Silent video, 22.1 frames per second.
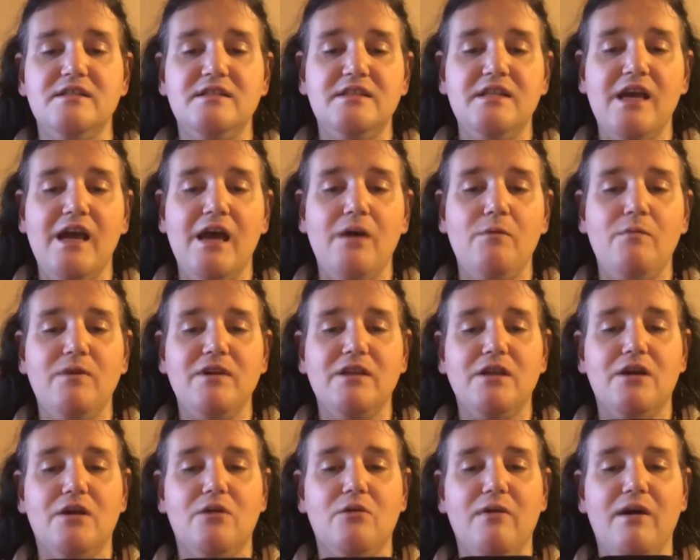down with
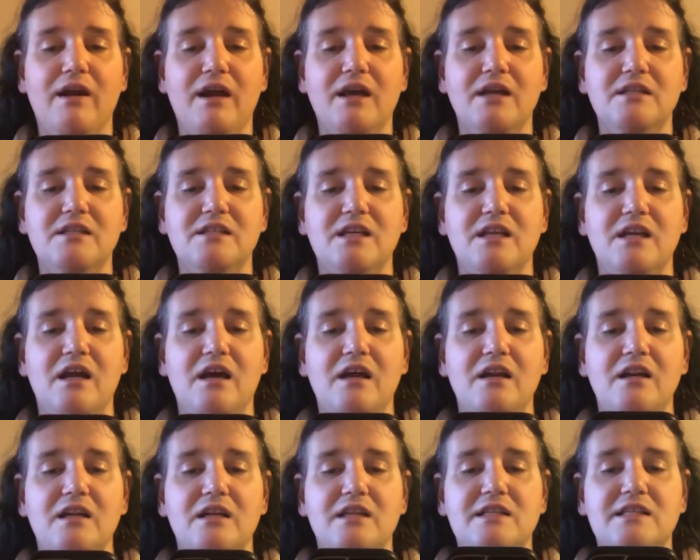the crass and
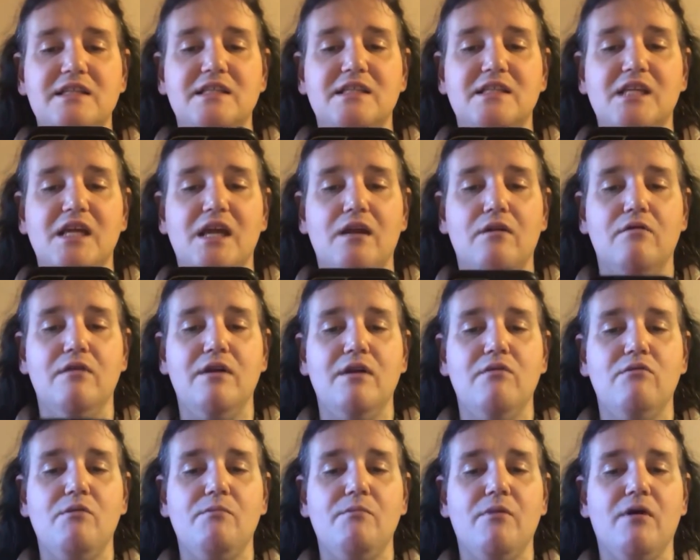
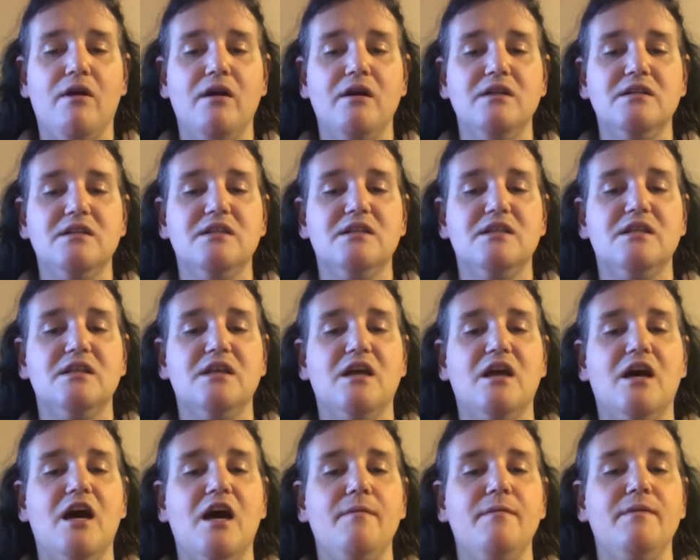unnecessary remarks,
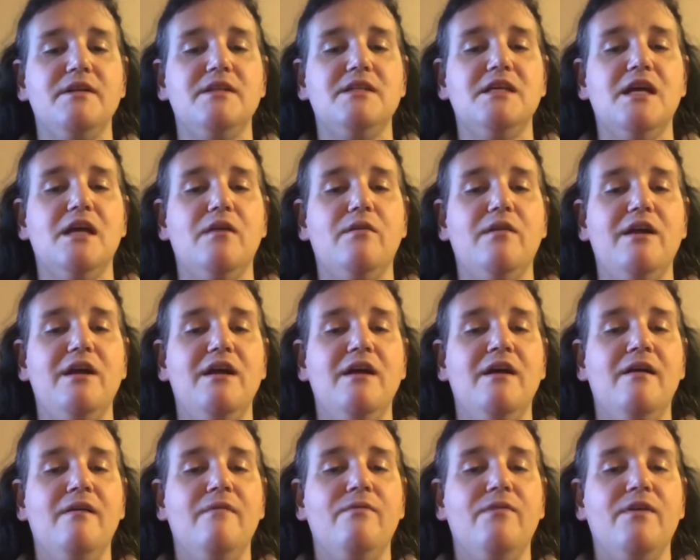commentary,
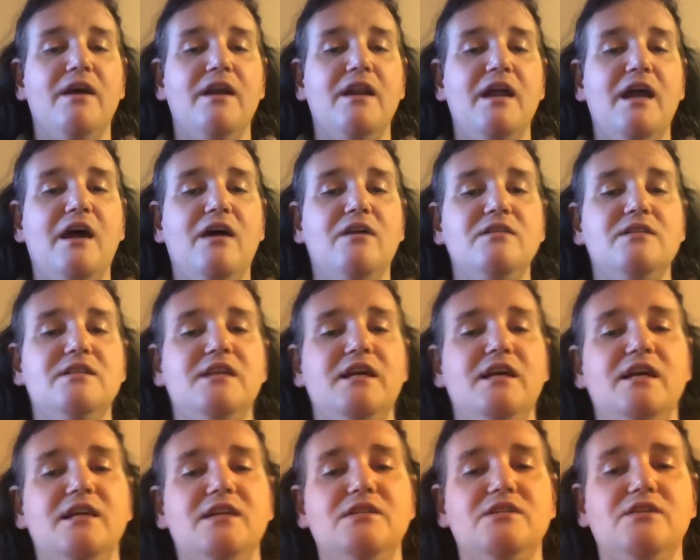and
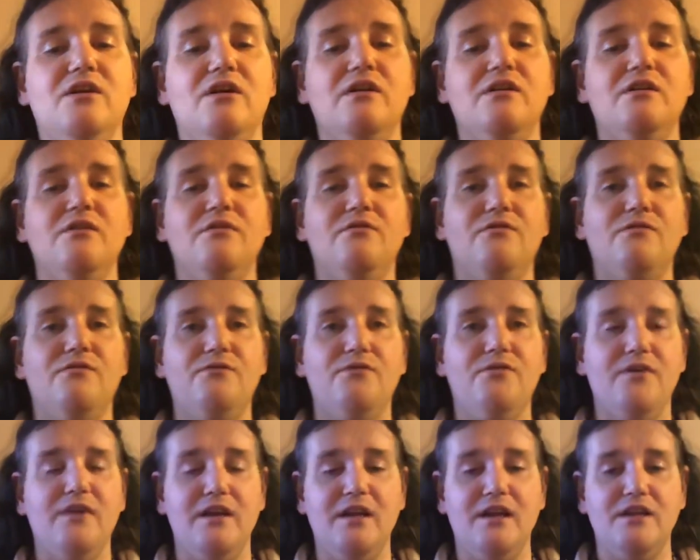outdated dirt,
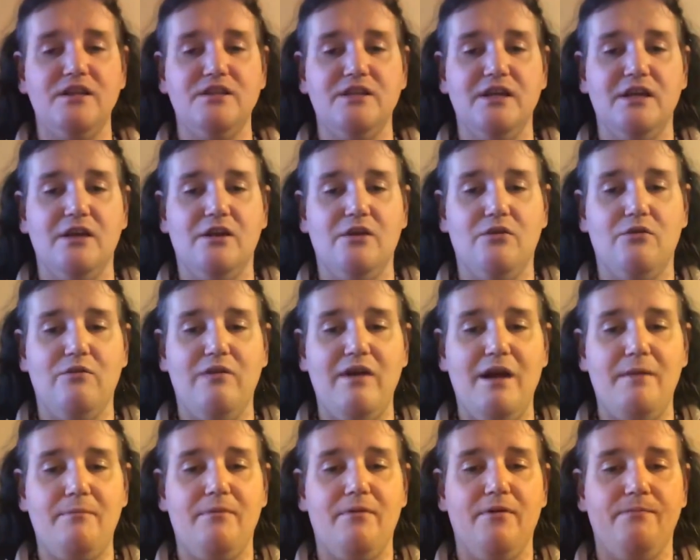footage, and
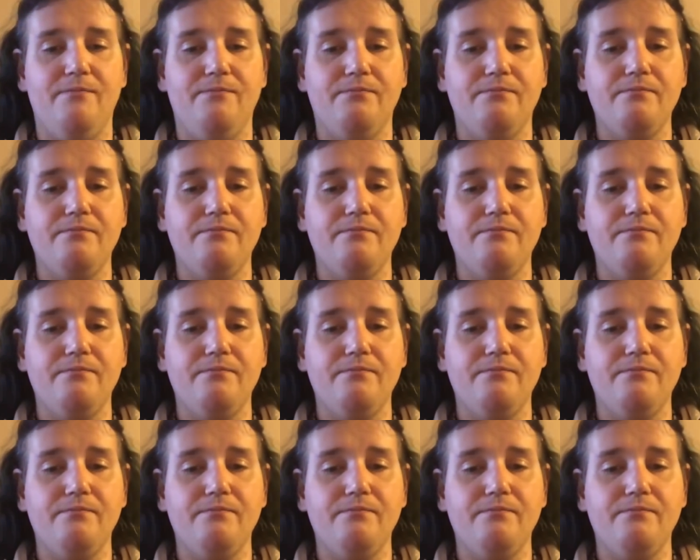crap.